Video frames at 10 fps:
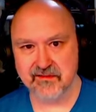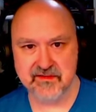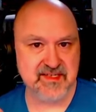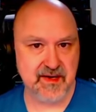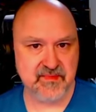
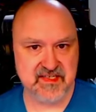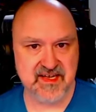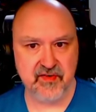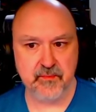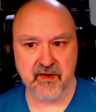sum to
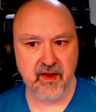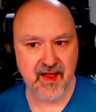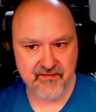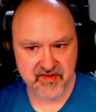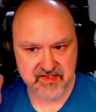7 but I'll
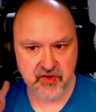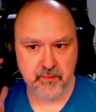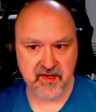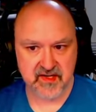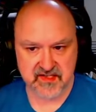have a
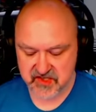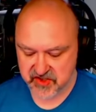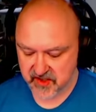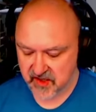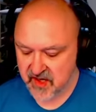duplicate
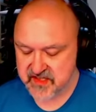digit.